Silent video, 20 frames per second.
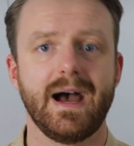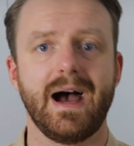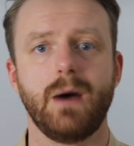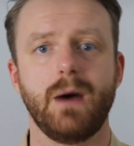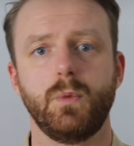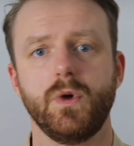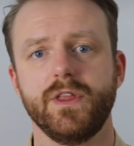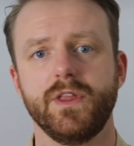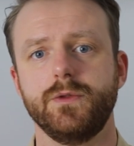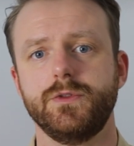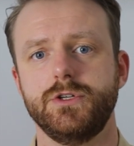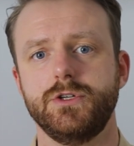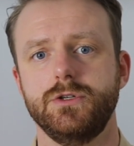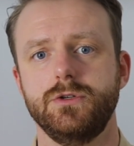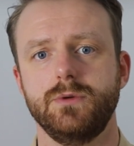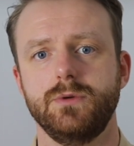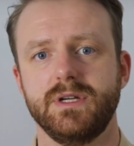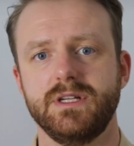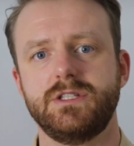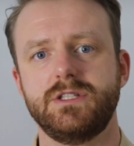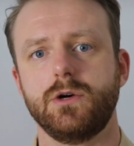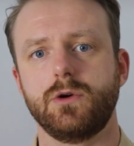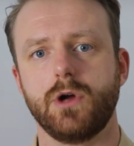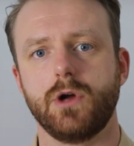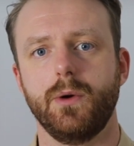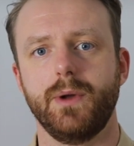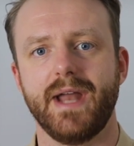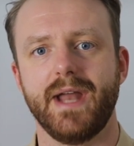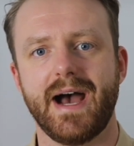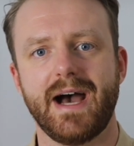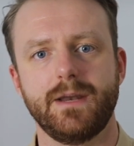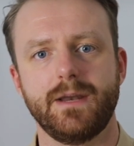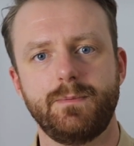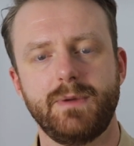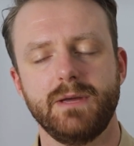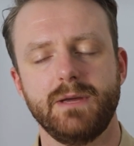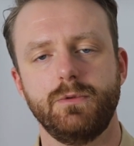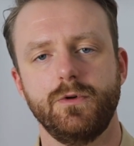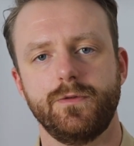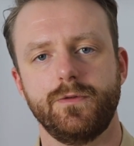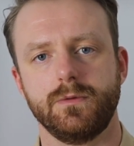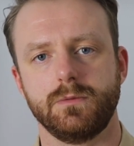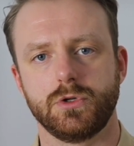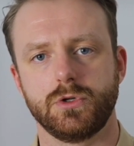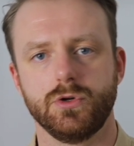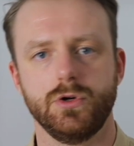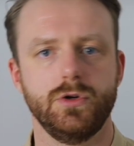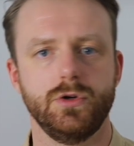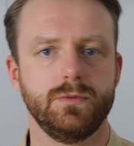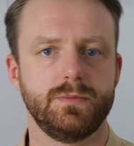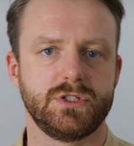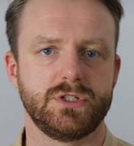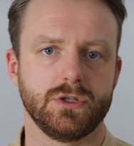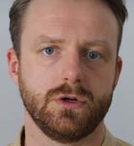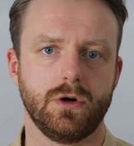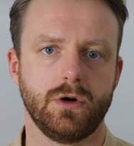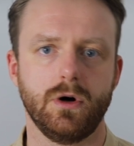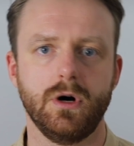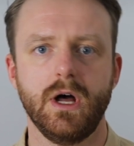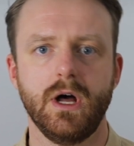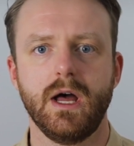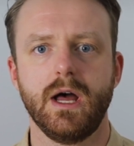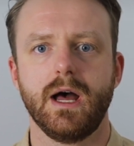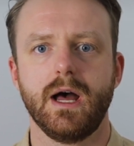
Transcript: And what they'll do is they'll go and add people from groups or,